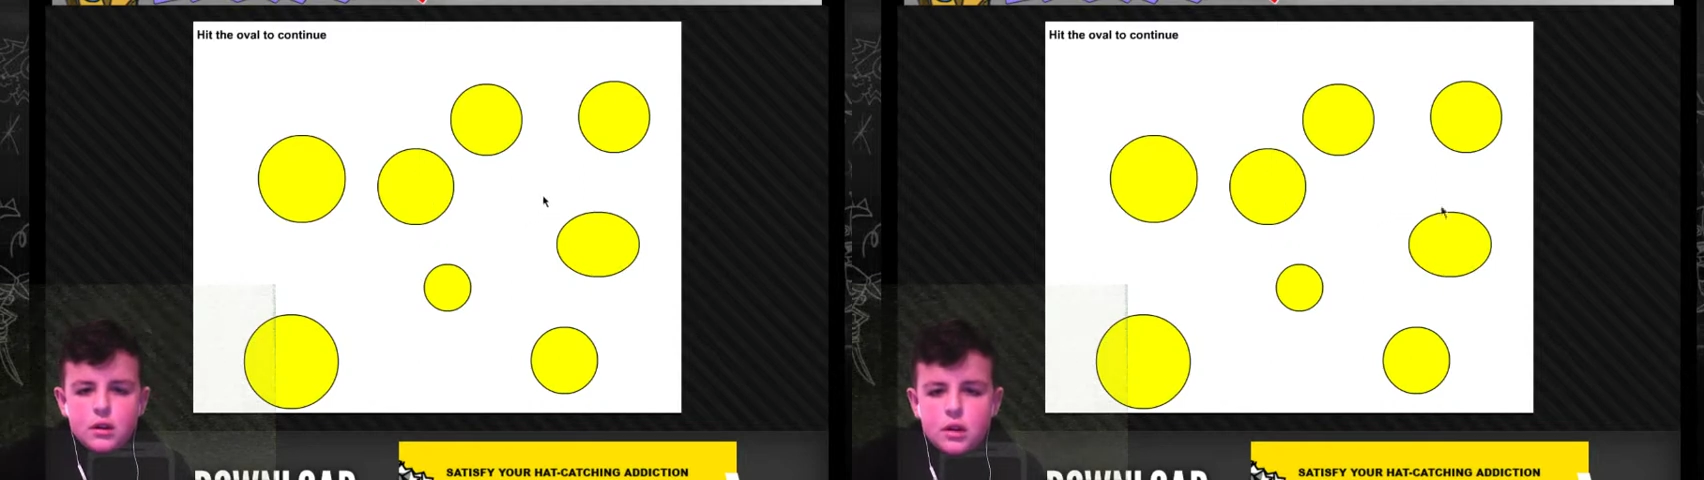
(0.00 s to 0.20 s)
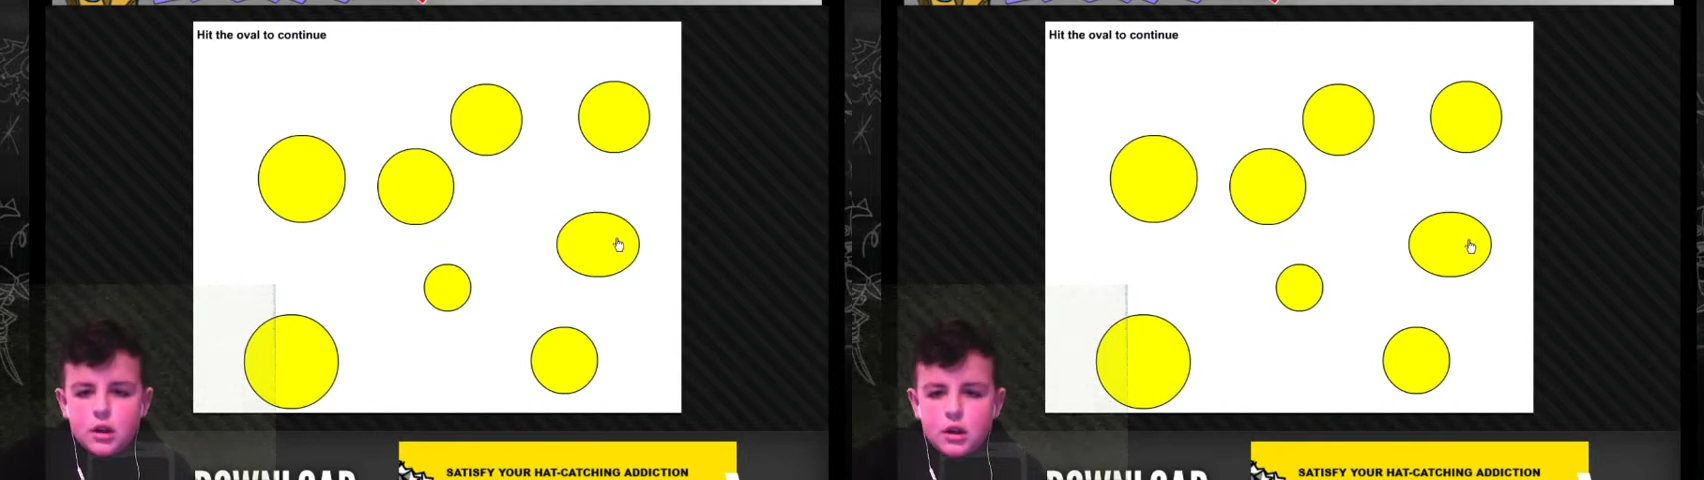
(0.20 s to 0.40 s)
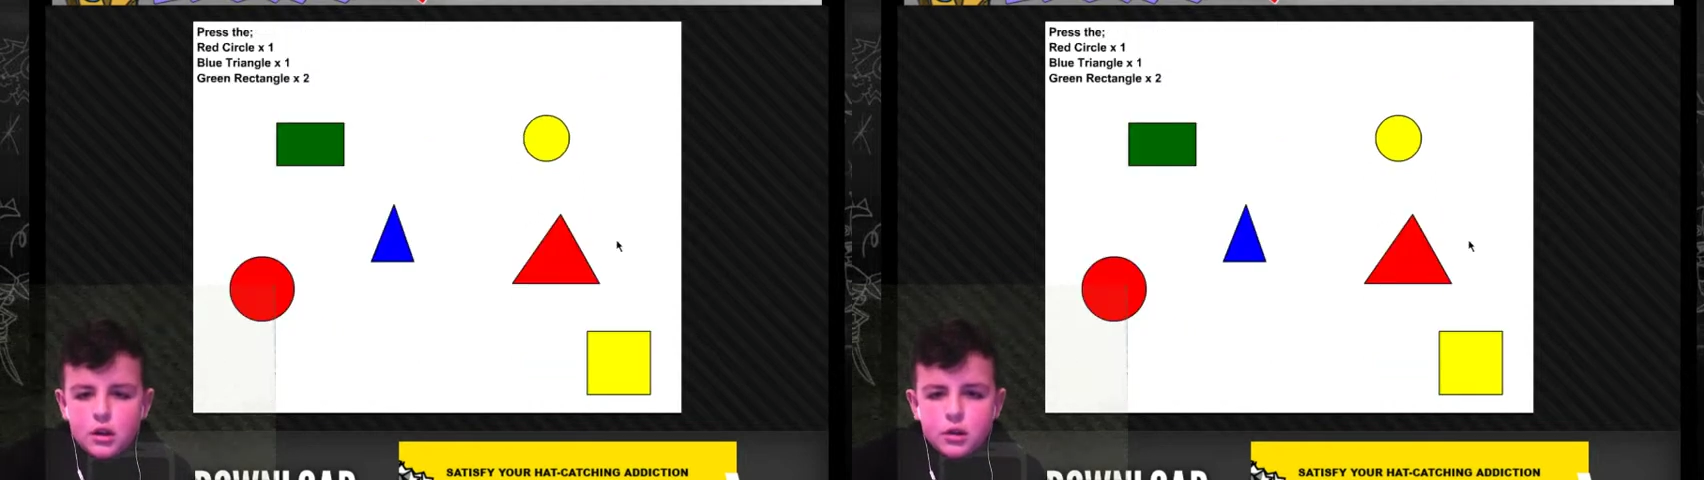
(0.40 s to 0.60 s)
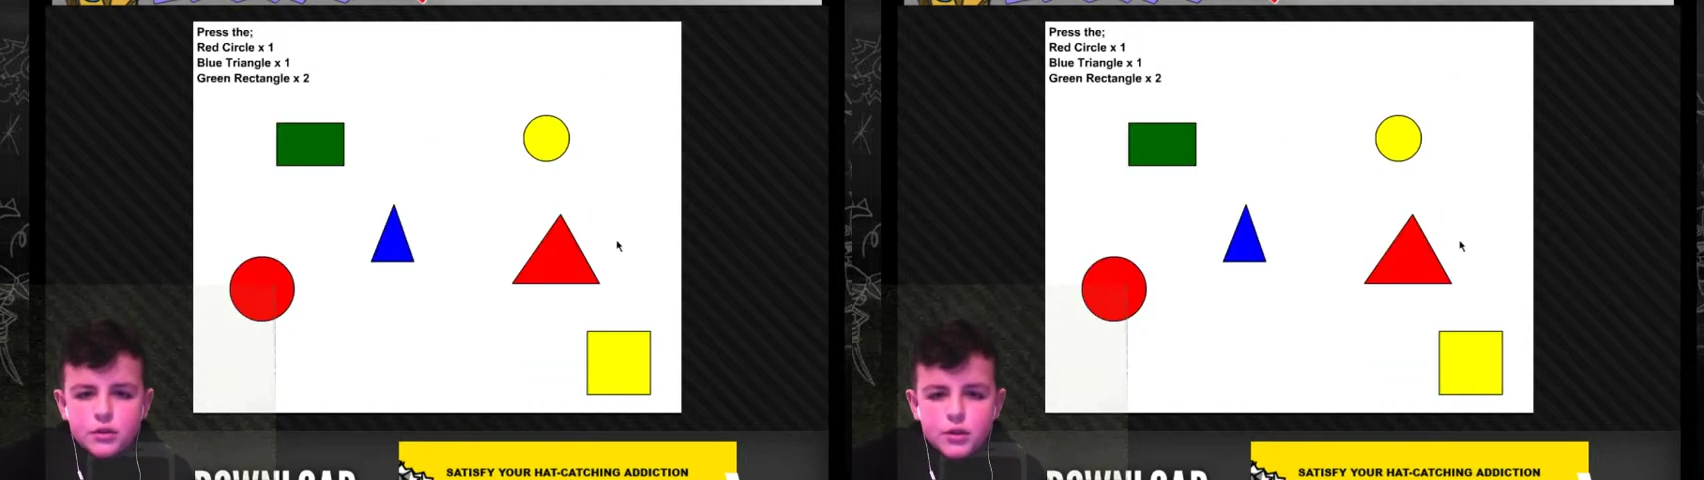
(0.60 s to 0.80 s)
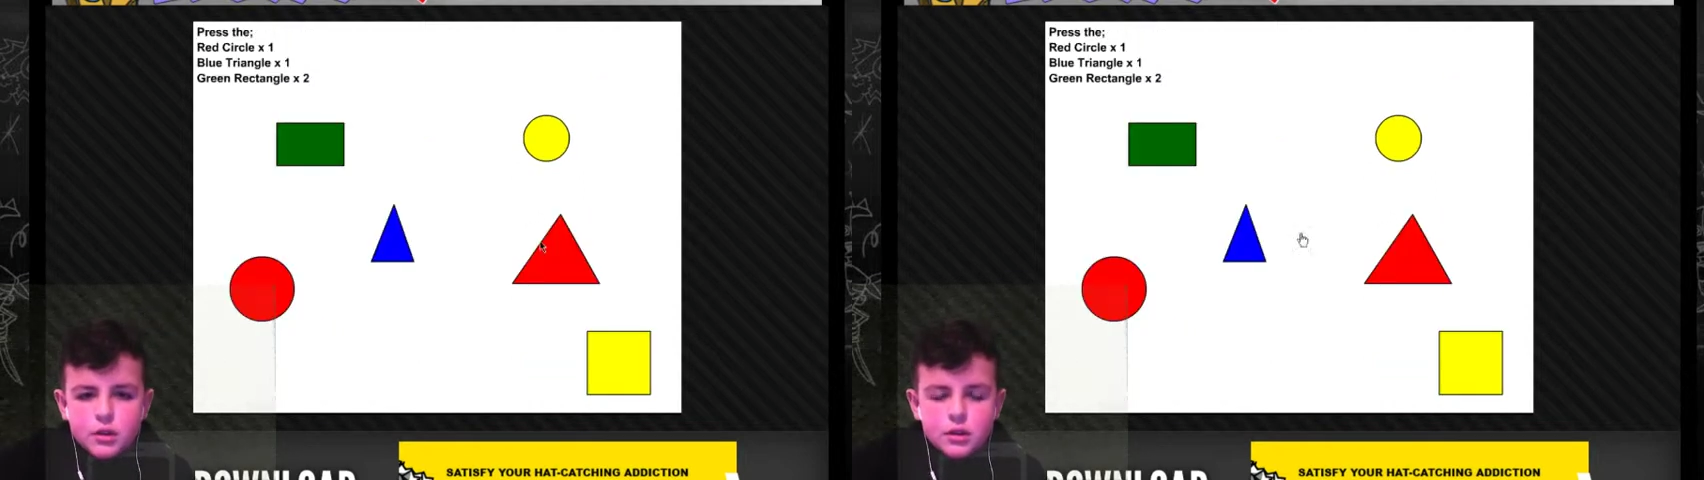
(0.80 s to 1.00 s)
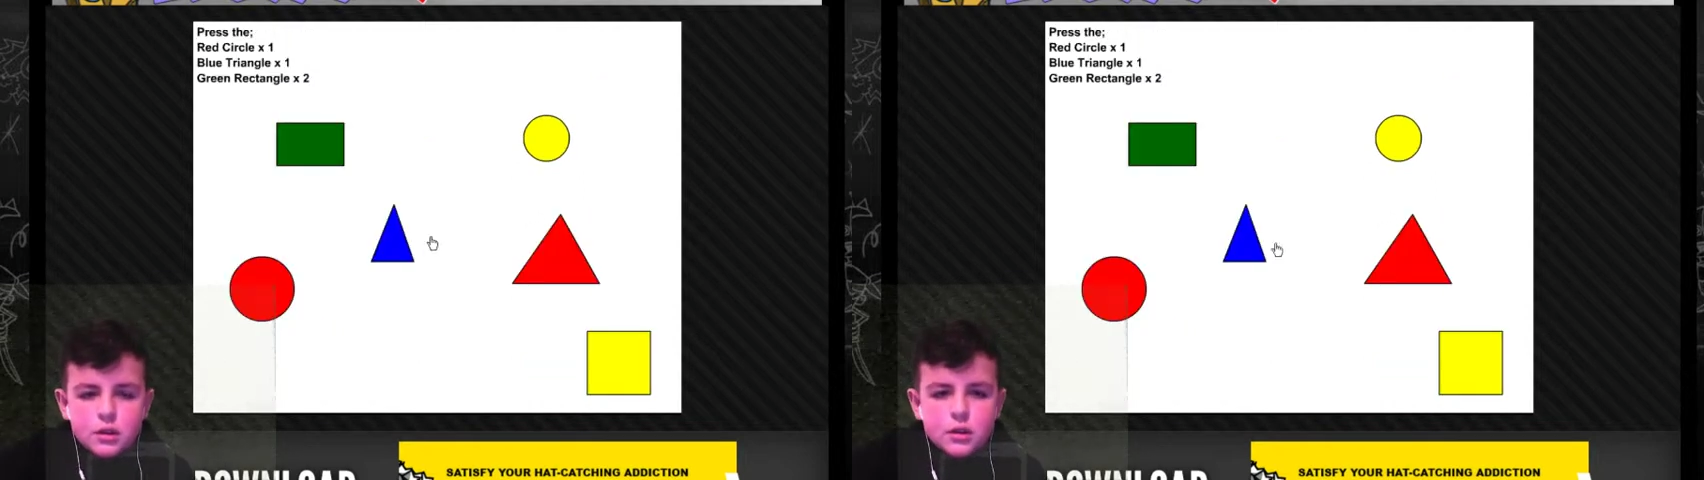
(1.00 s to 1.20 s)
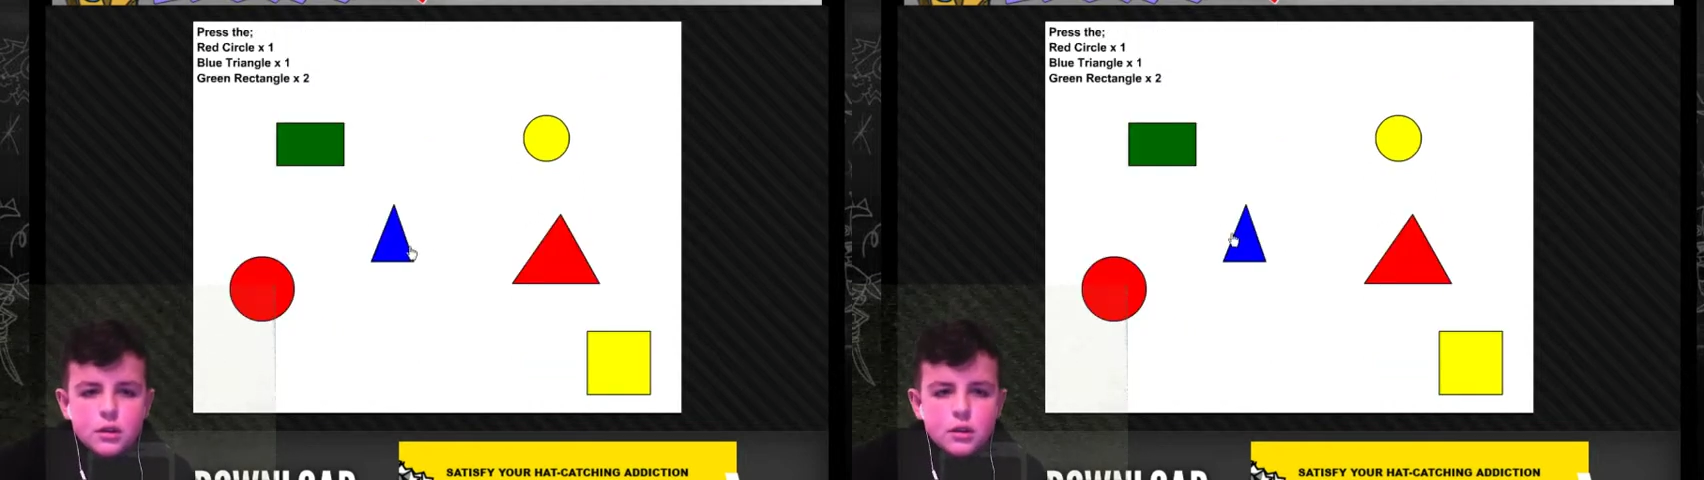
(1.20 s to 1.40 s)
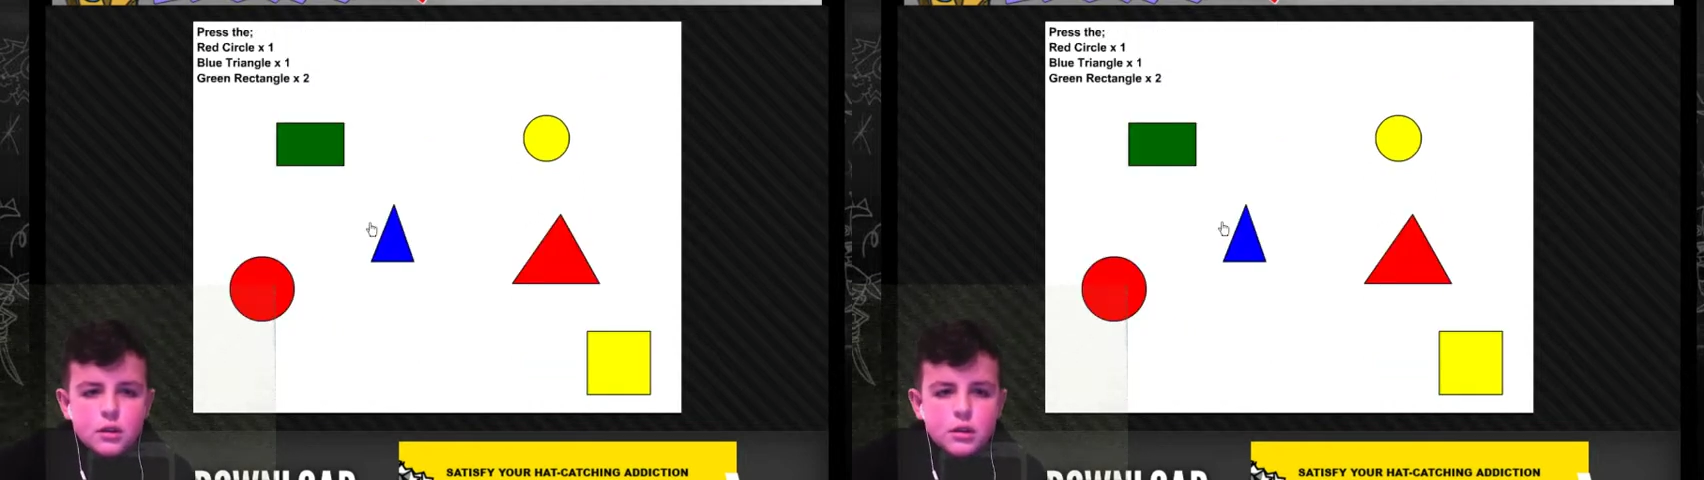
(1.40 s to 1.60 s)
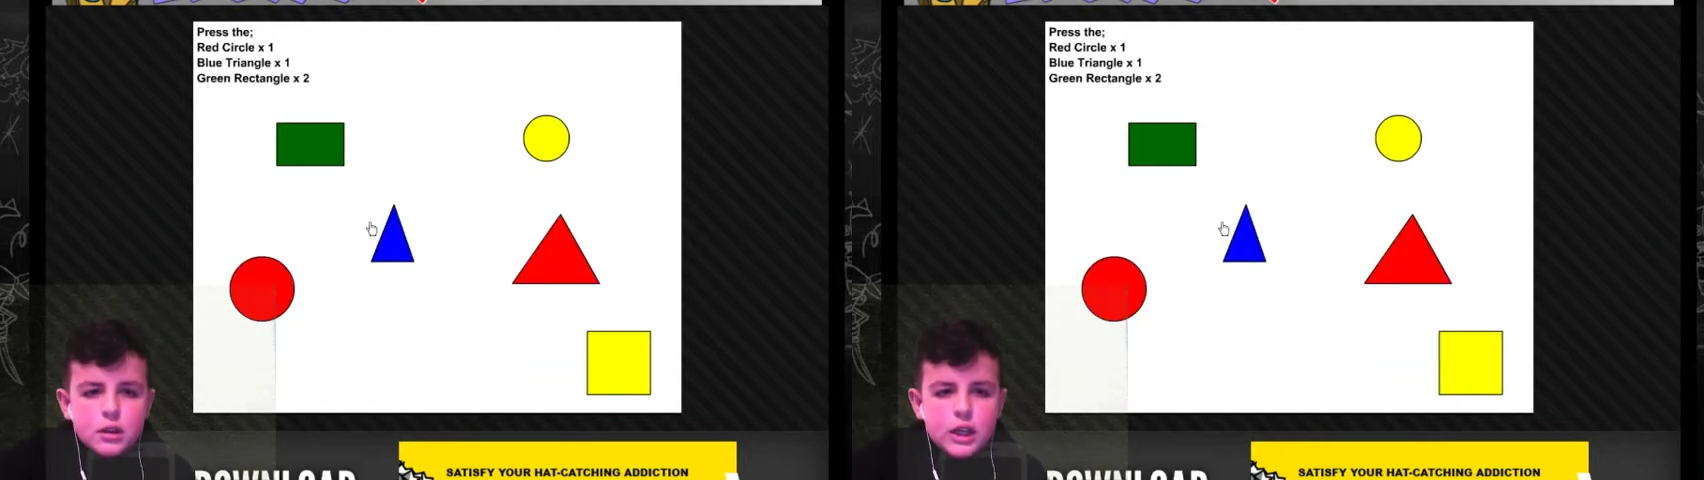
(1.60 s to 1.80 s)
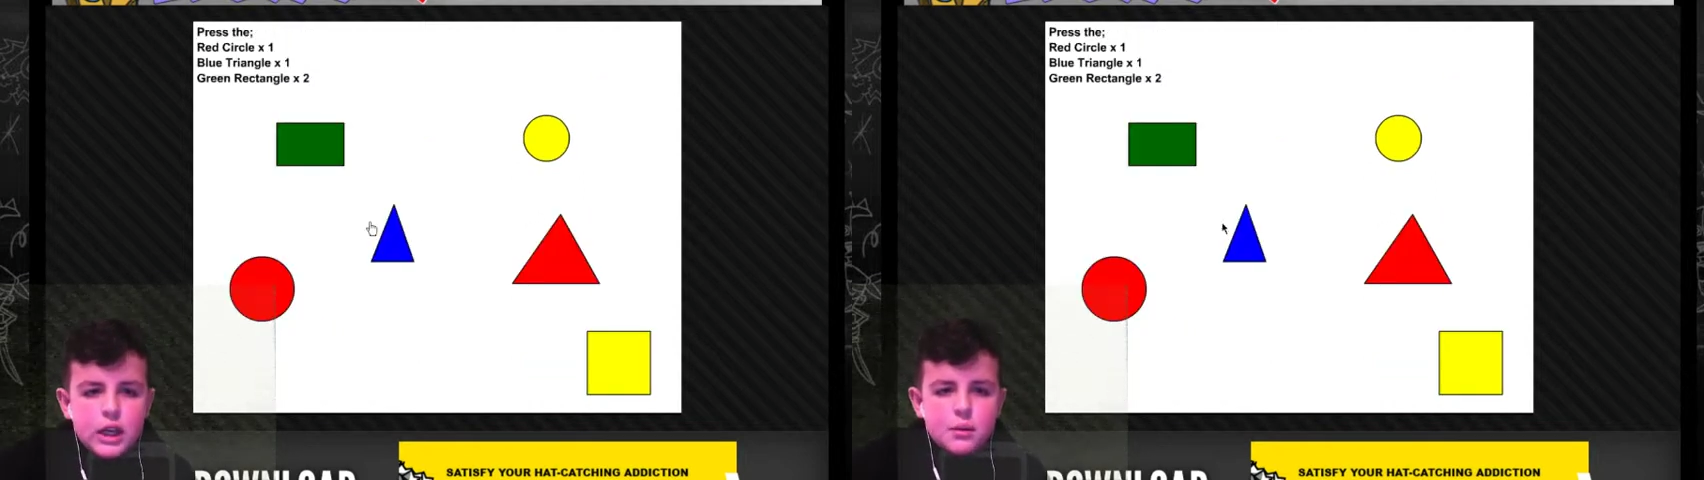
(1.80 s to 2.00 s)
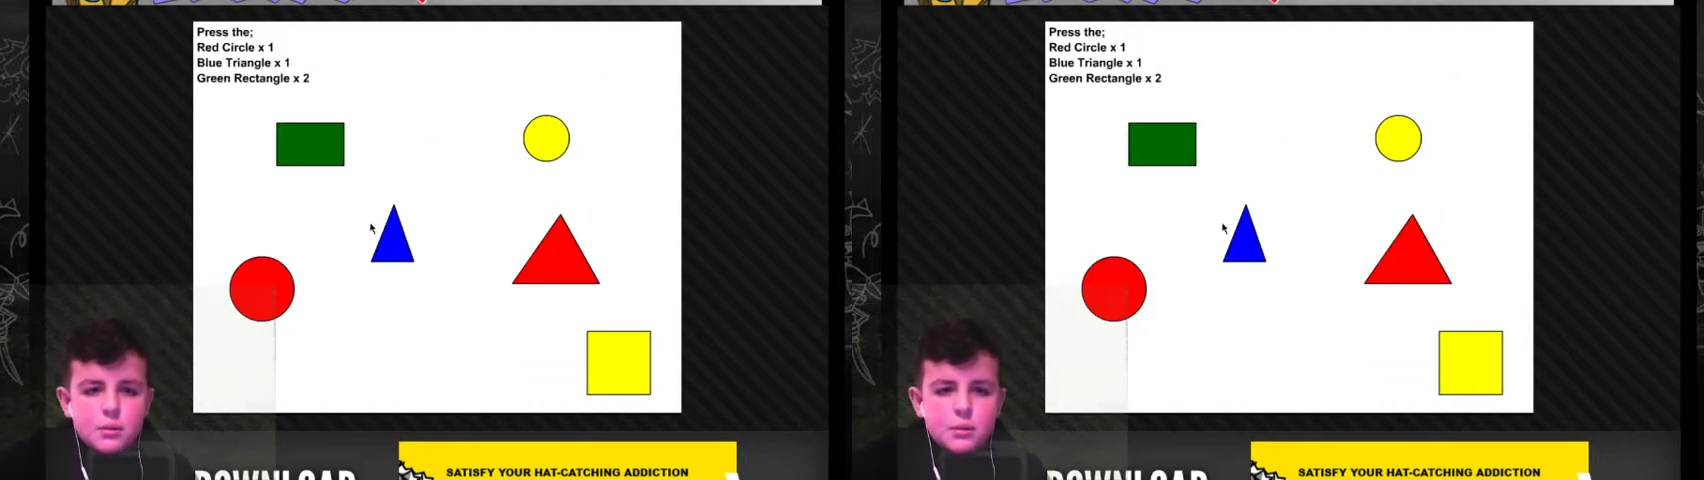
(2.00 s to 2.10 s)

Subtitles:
Oval. Okay,